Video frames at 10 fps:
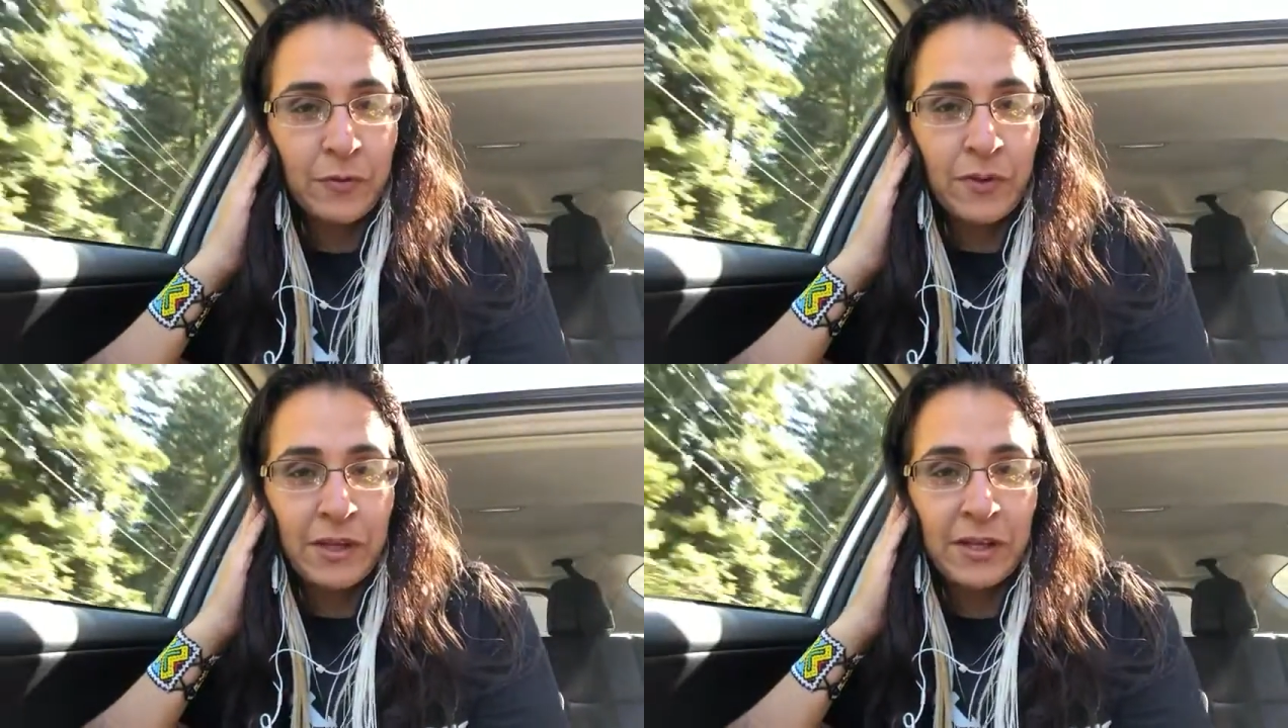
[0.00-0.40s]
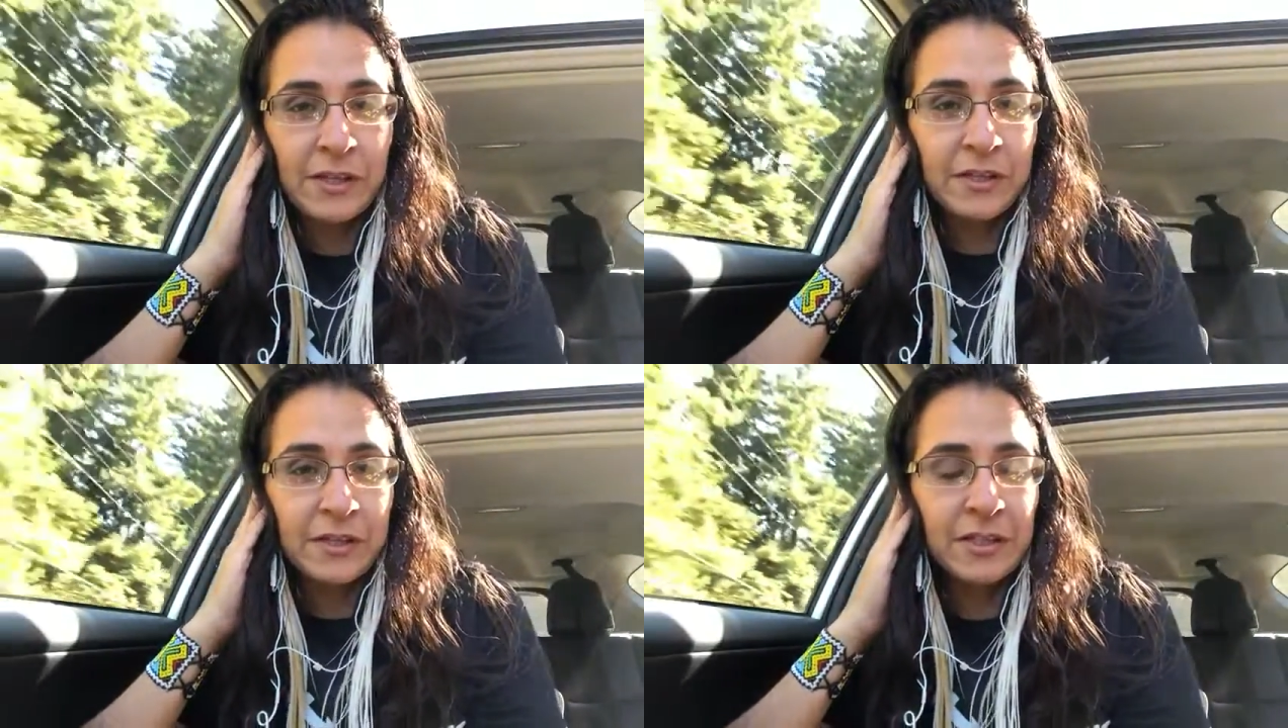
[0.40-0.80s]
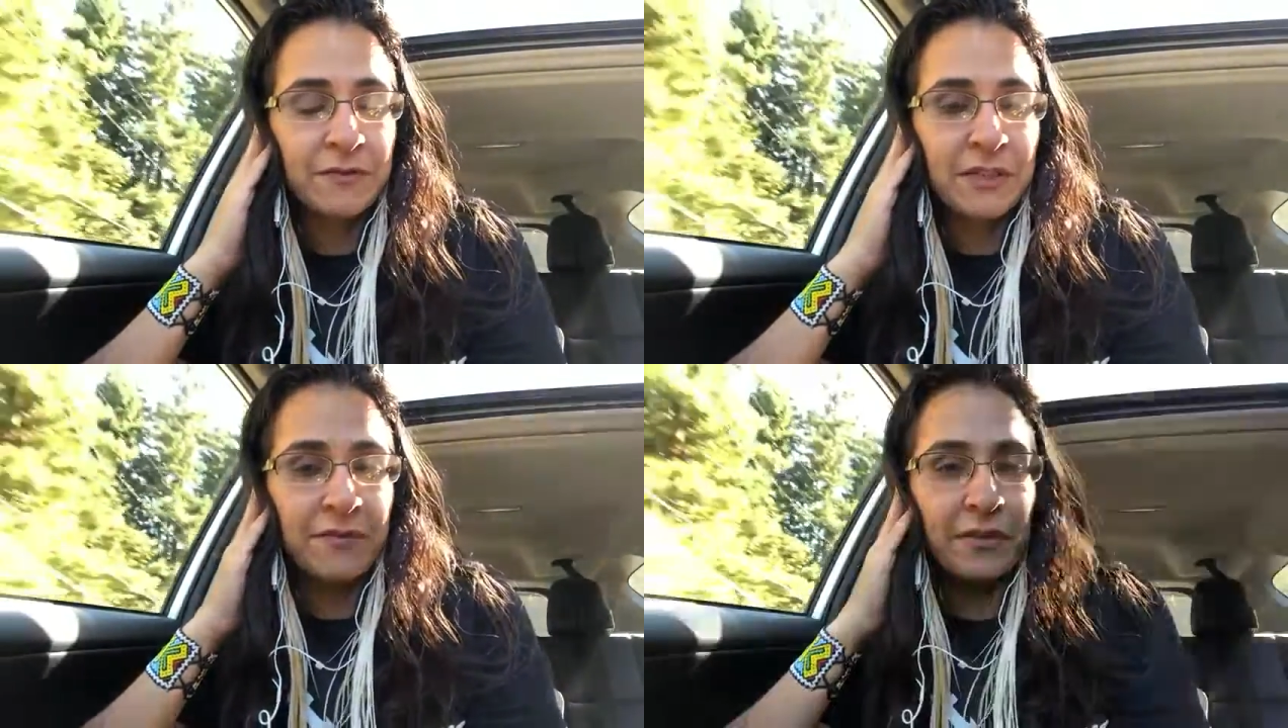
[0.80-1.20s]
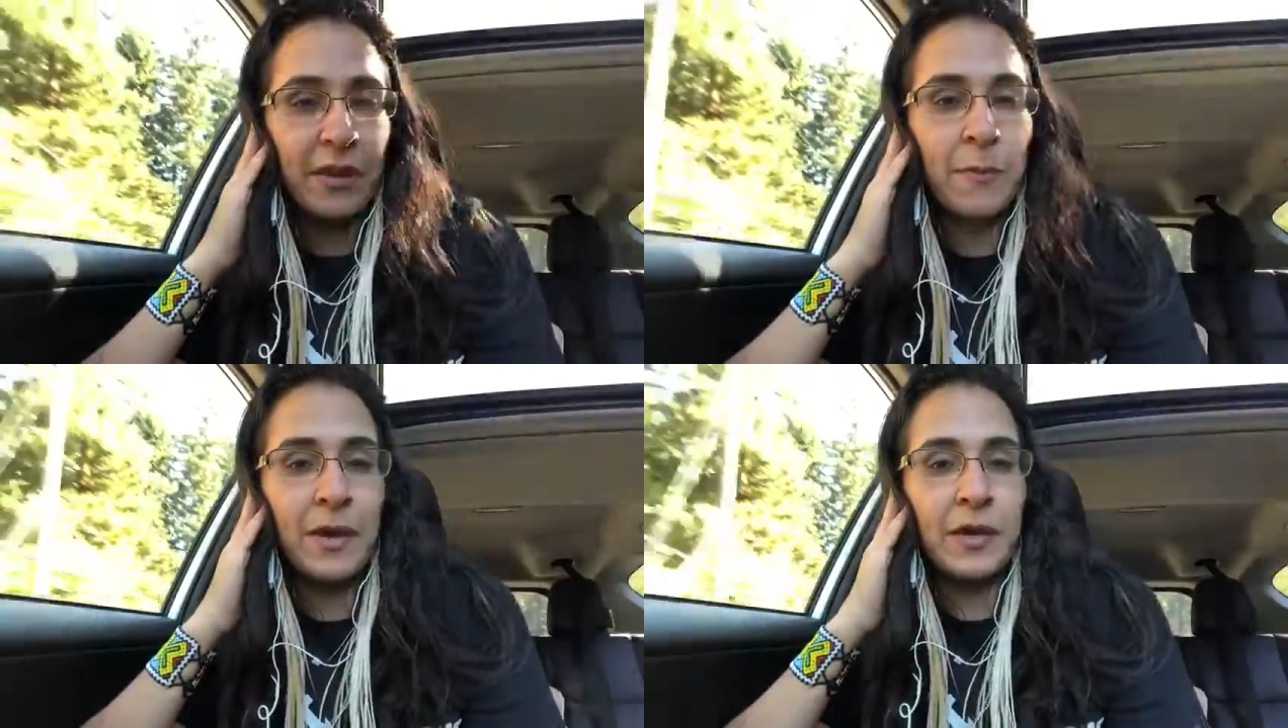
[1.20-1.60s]
over the years have
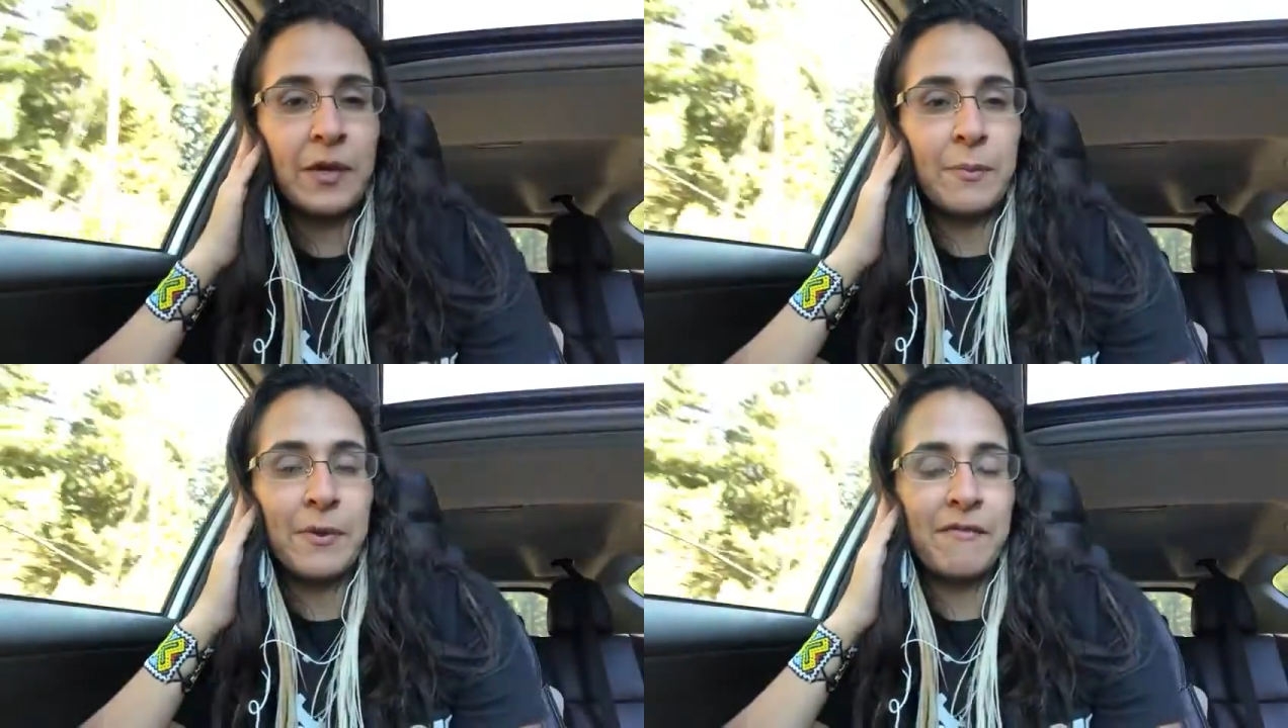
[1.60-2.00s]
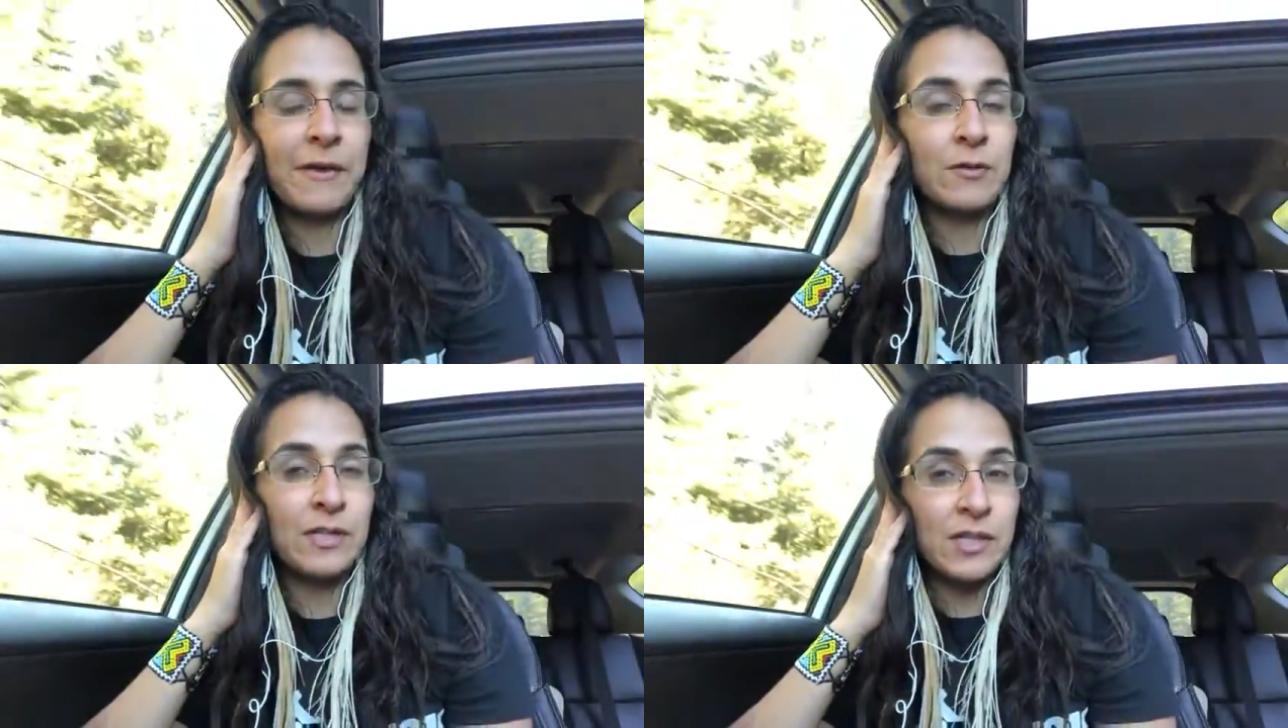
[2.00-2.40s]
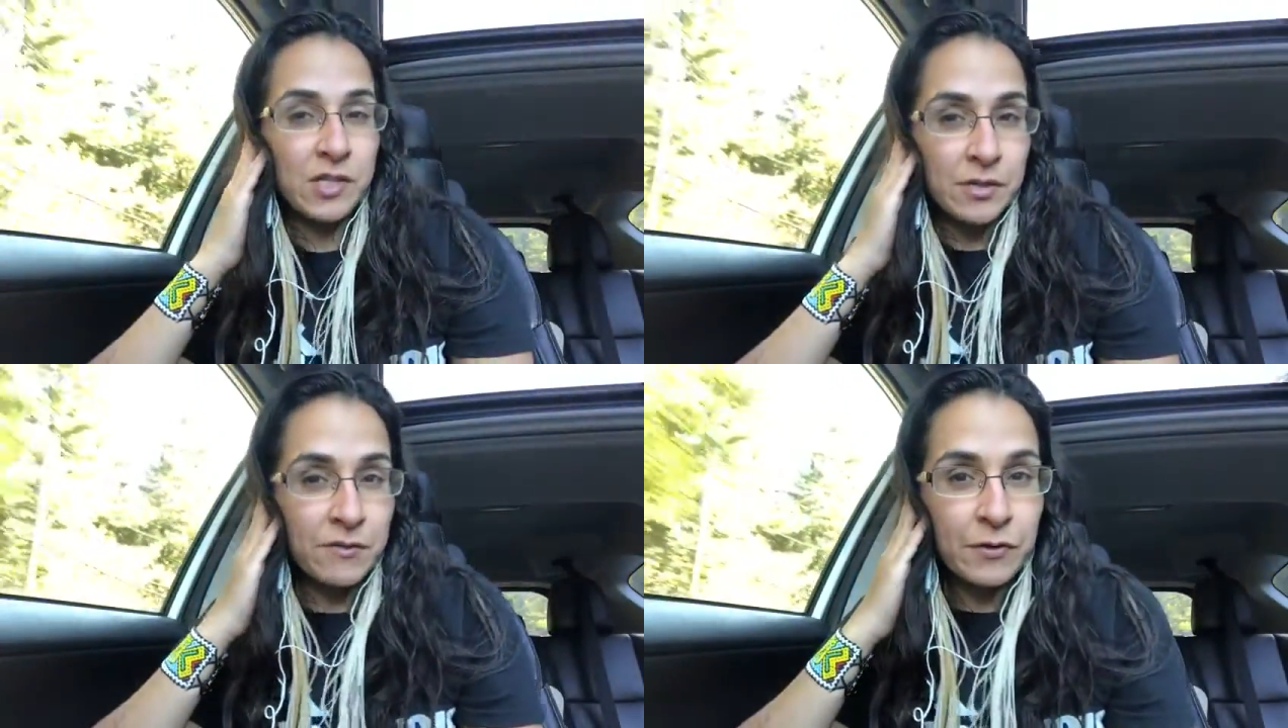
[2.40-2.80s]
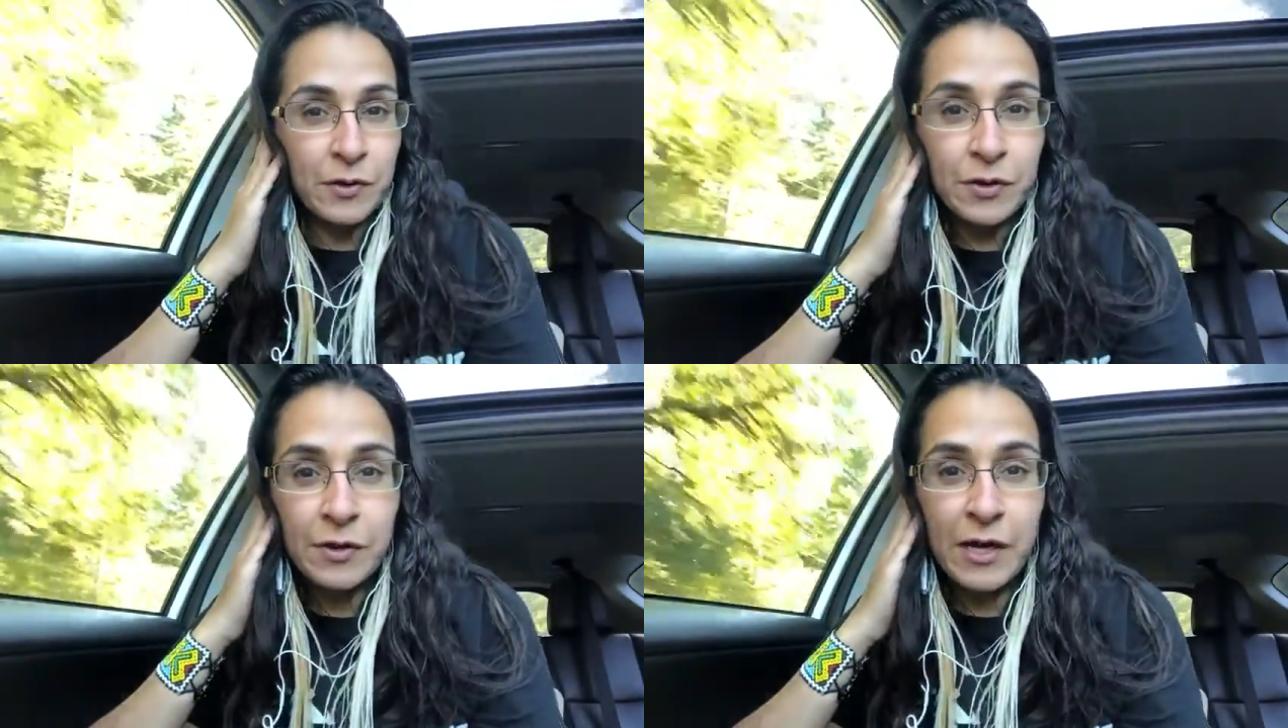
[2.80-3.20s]
definitely become my foundation
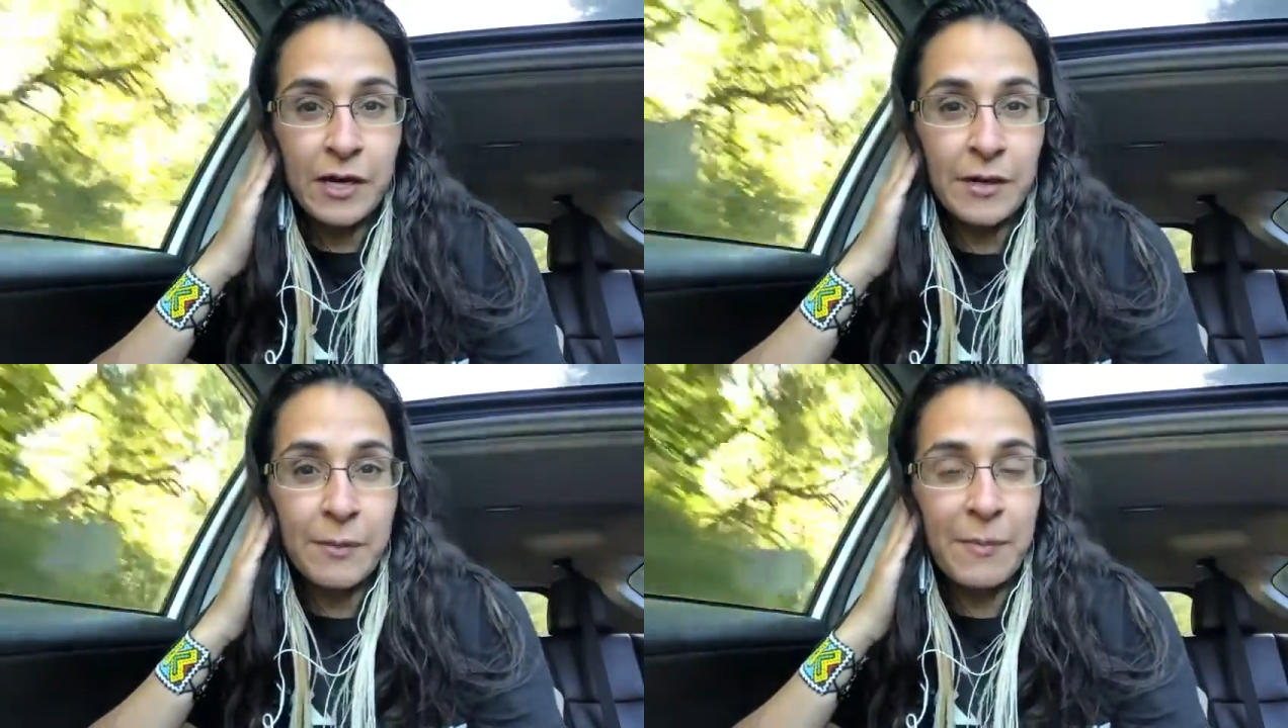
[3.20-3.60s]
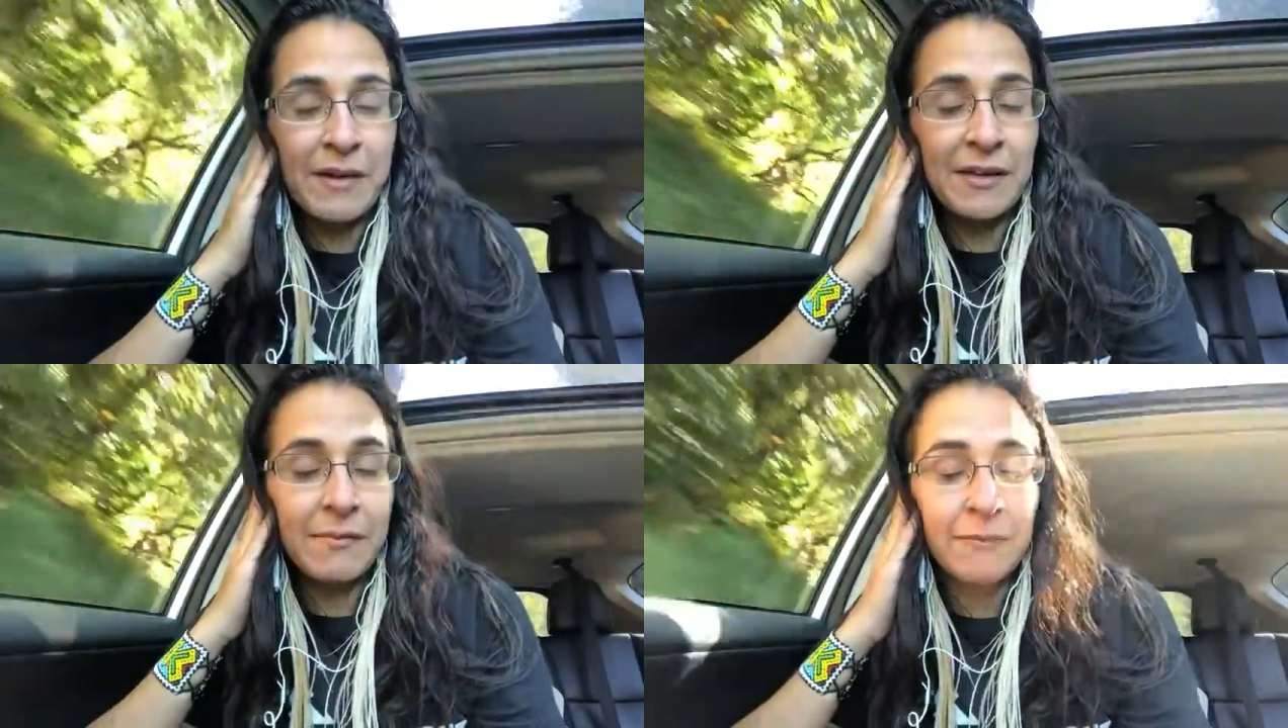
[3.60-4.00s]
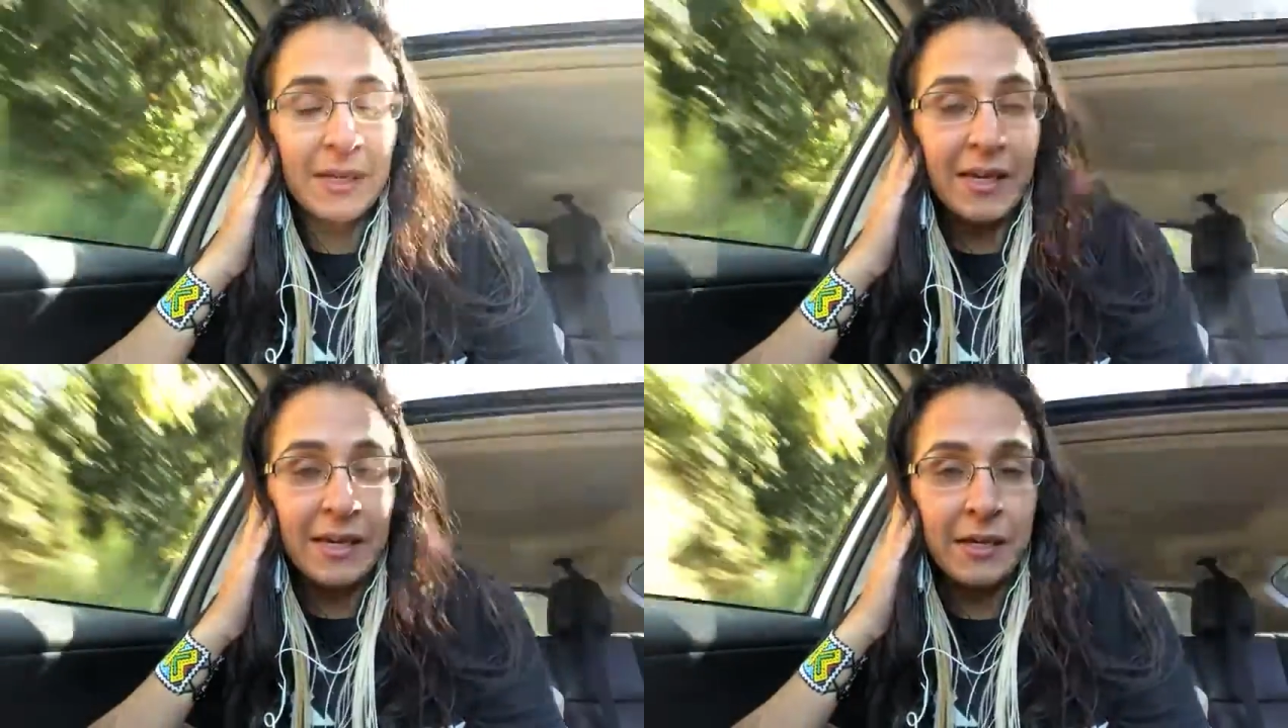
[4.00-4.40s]
for my